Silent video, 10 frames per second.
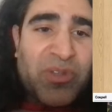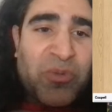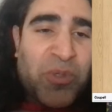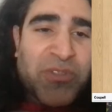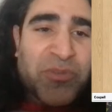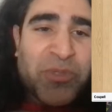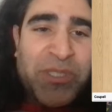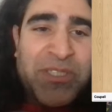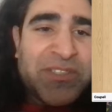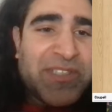was a
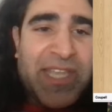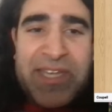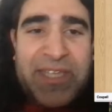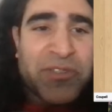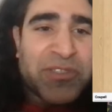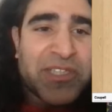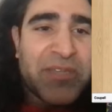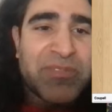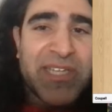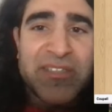word, then I could
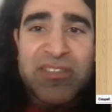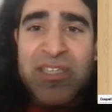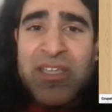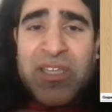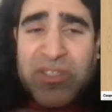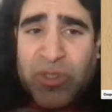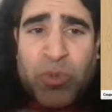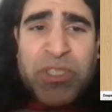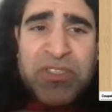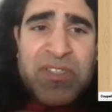claim that. Your
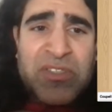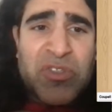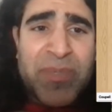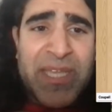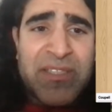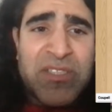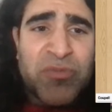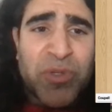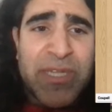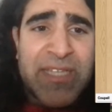words need to be at least
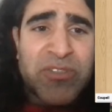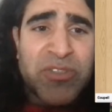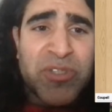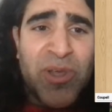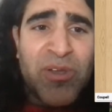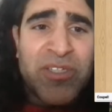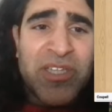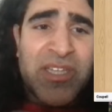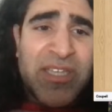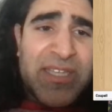4 letters long.
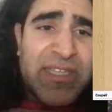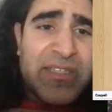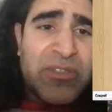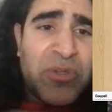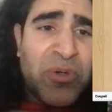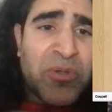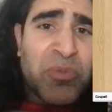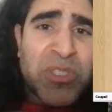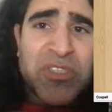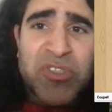Your
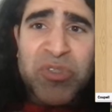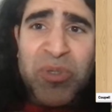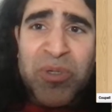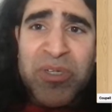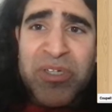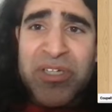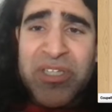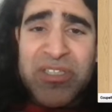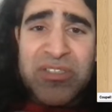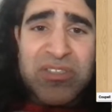words score
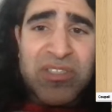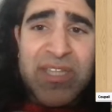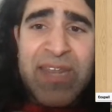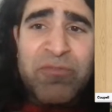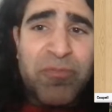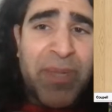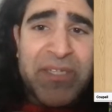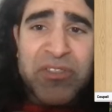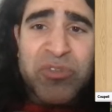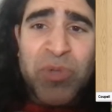the length
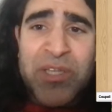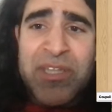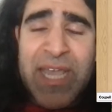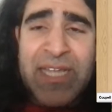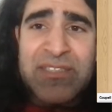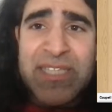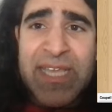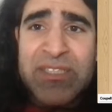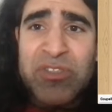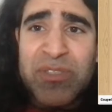-1. At the
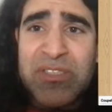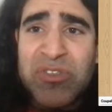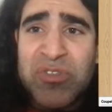end, you need